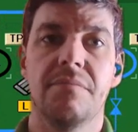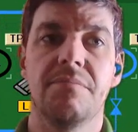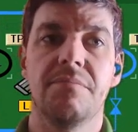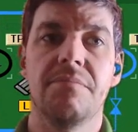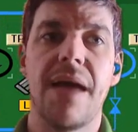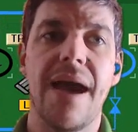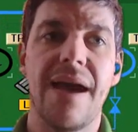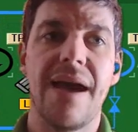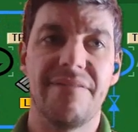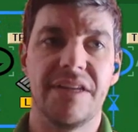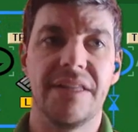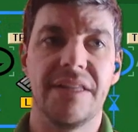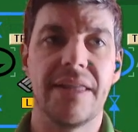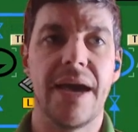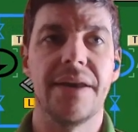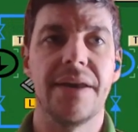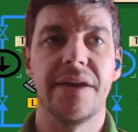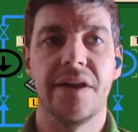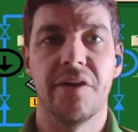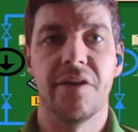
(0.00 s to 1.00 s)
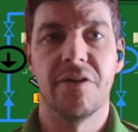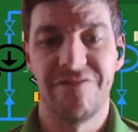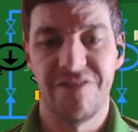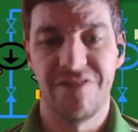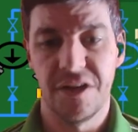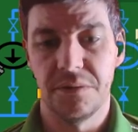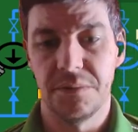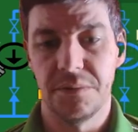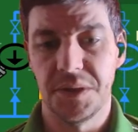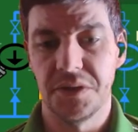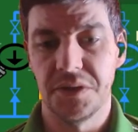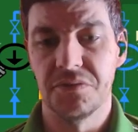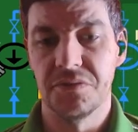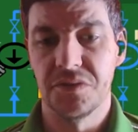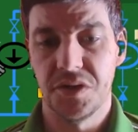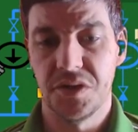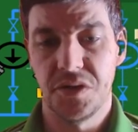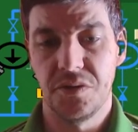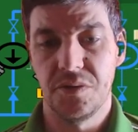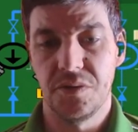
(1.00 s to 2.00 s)
having that air available
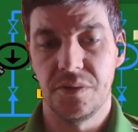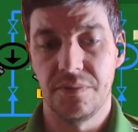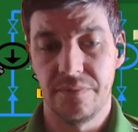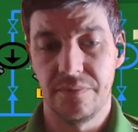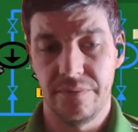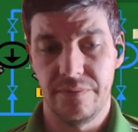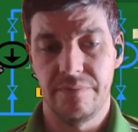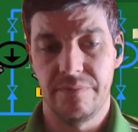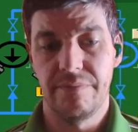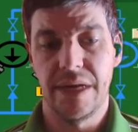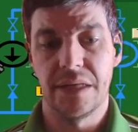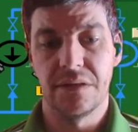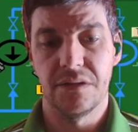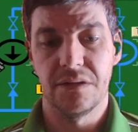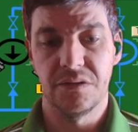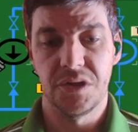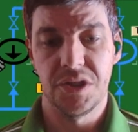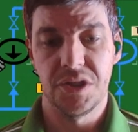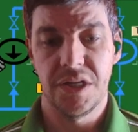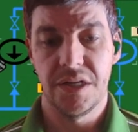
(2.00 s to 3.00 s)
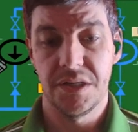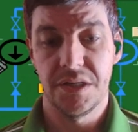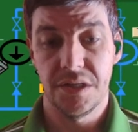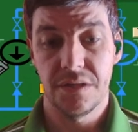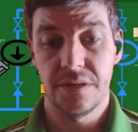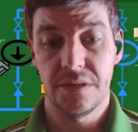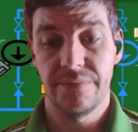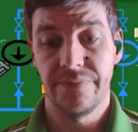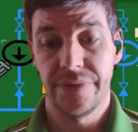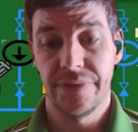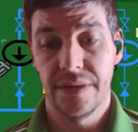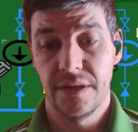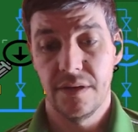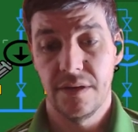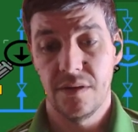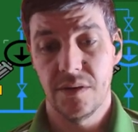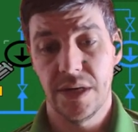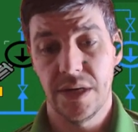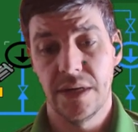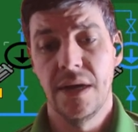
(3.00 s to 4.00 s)
to make those changes.
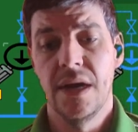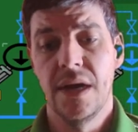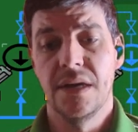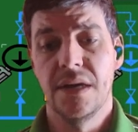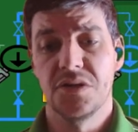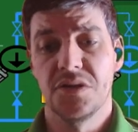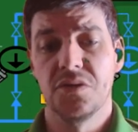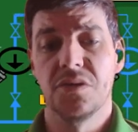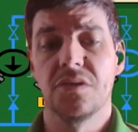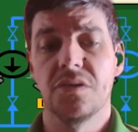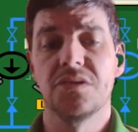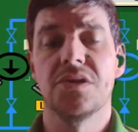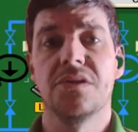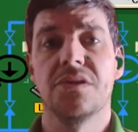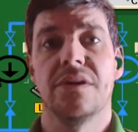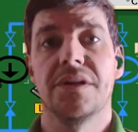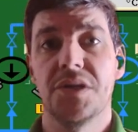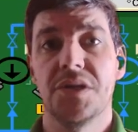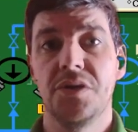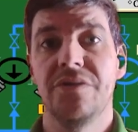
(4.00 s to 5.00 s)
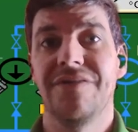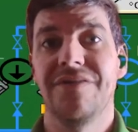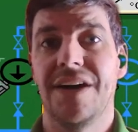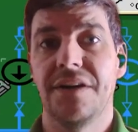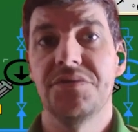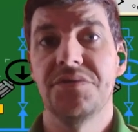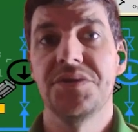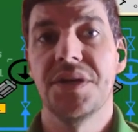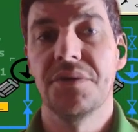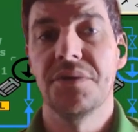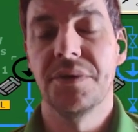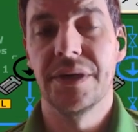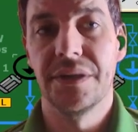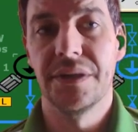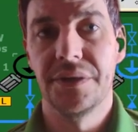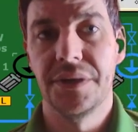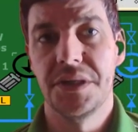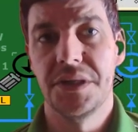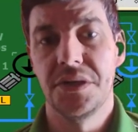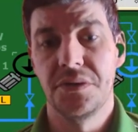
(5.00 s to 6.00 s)
Okay, so those are our two valves that we're
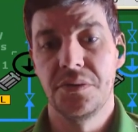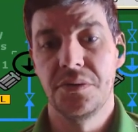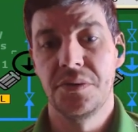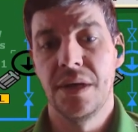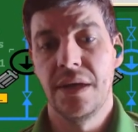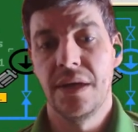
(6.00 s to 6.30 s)
going to